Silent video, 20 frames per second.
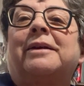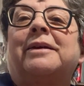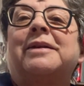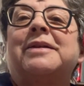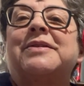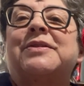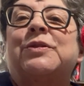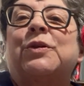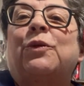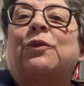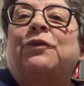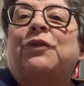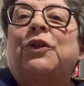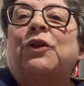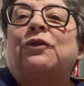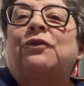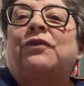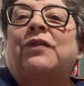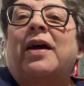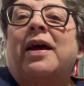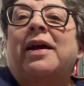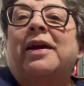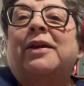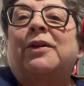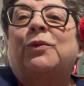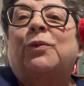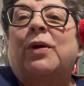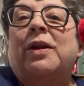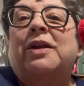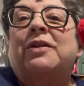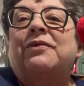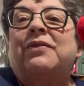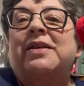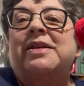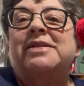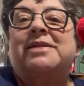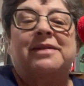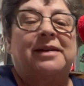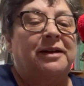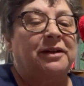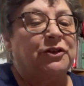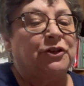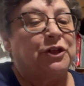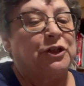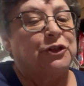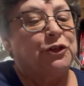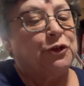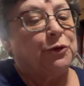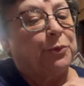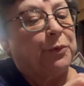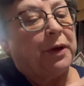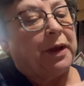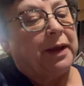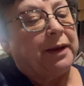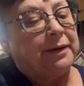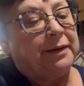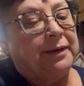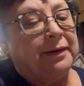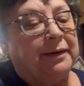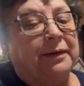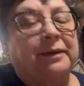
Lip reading: So if you find one of these little gingerbread